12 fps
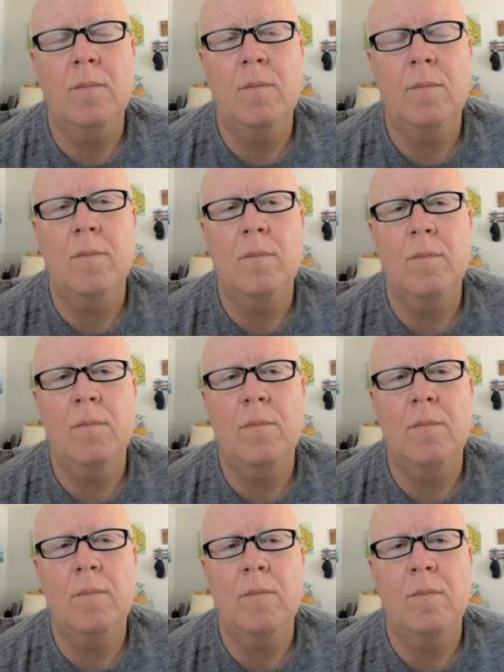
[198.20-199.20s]

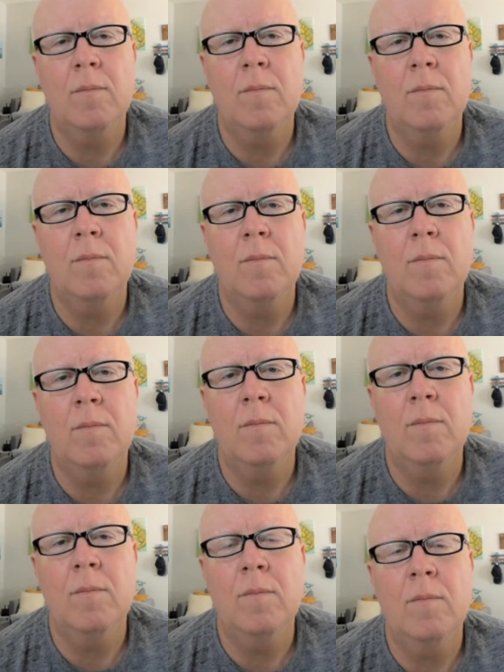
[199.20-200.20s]

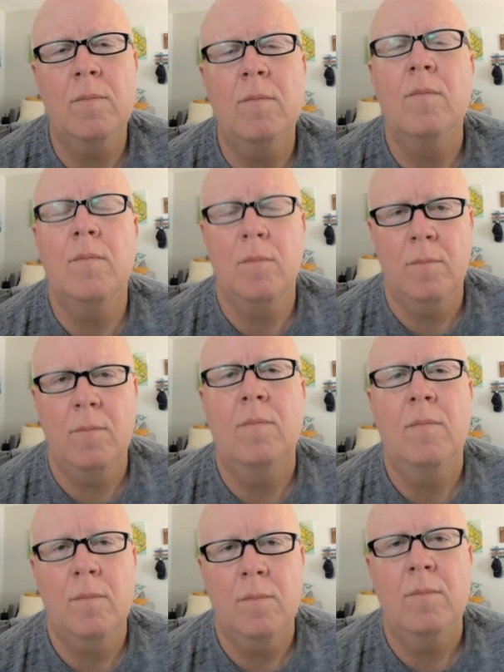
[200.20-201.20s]

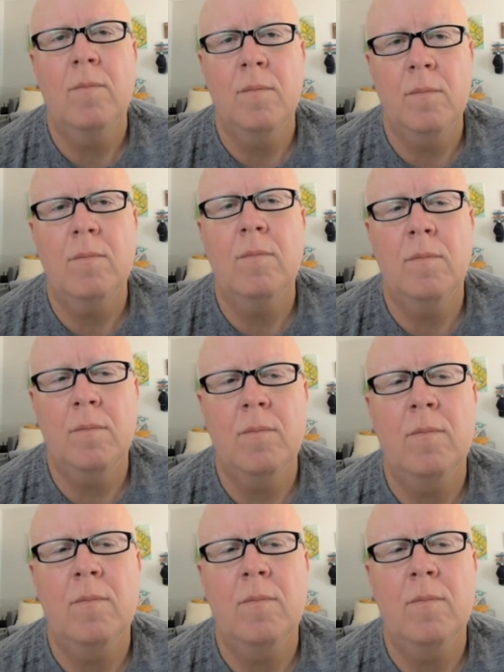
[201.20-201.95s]
(not speaking)